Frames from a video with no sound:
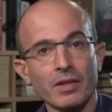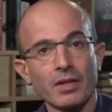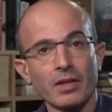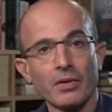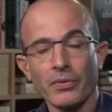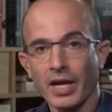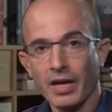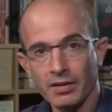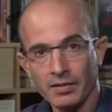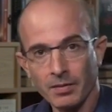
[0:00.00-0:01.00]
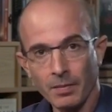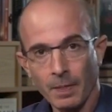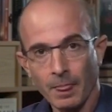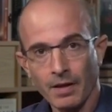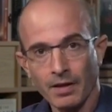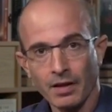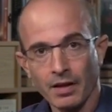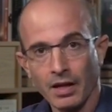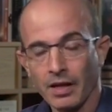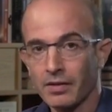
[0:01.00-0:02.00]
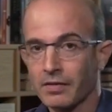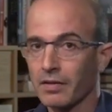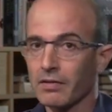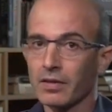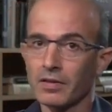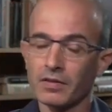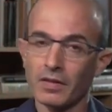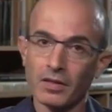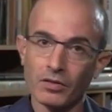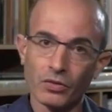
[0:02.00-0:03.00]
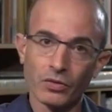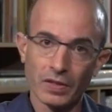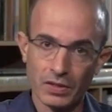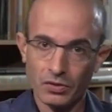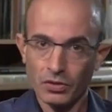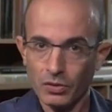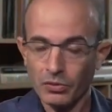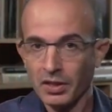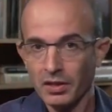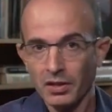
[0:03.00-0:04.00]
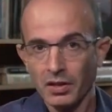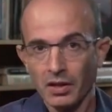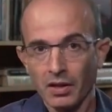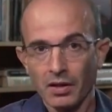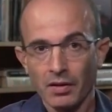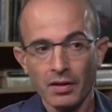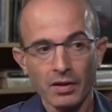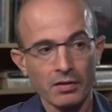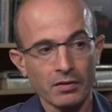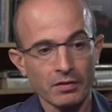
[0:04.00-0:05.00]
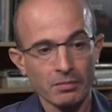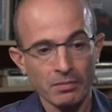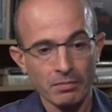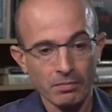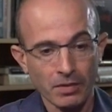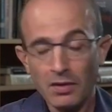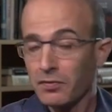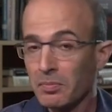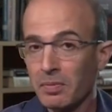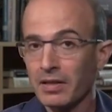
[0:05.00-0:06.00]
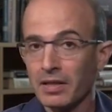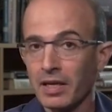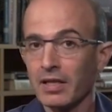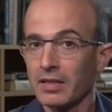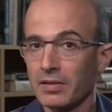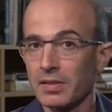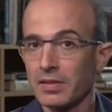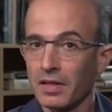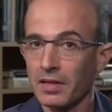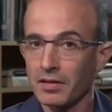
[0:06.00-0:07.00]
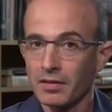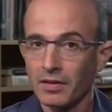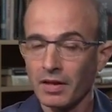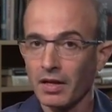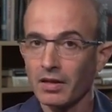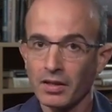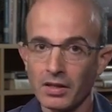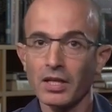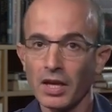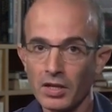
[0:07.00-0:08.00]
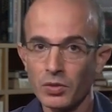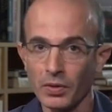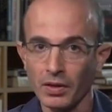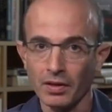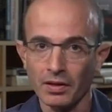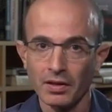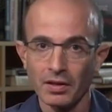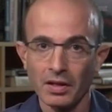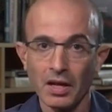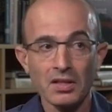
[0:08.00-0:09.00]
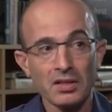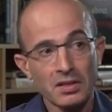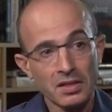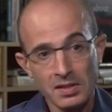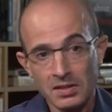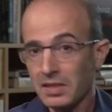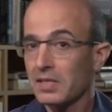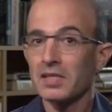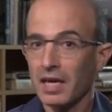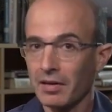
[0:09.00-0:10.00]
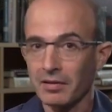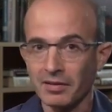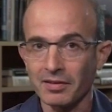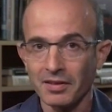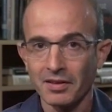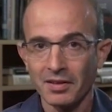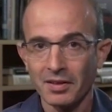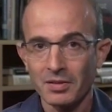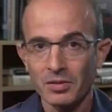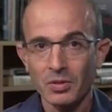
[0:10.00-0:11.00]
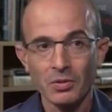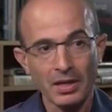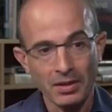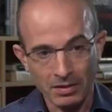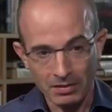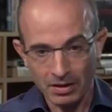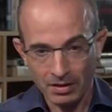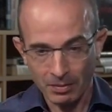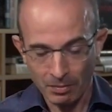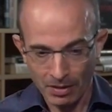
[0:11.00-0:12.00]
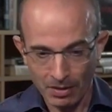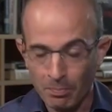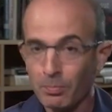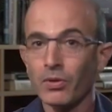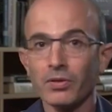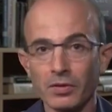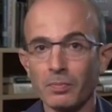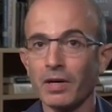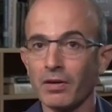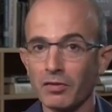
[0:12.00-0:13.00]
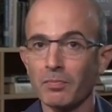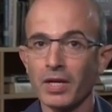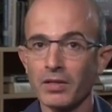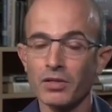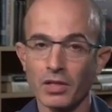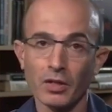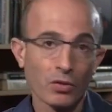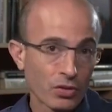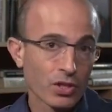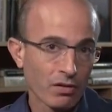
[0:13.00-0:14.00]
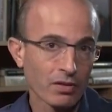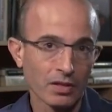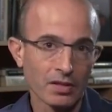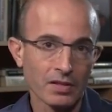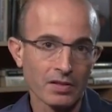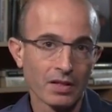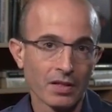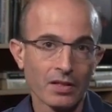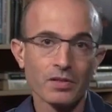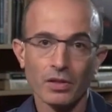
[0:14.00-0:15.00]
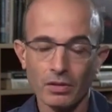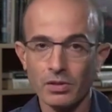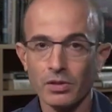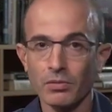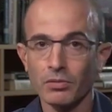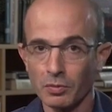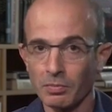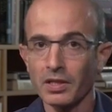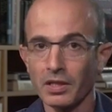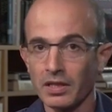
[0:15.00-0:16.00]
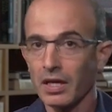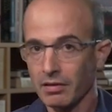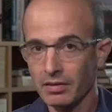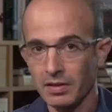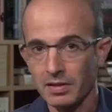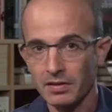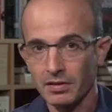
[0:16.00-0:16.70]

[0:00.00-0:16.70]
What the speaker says: reality and turn it into a story that everybody can understand and can engage with. And this is art. So I think that an important part of being a good journalist is also to be an artist.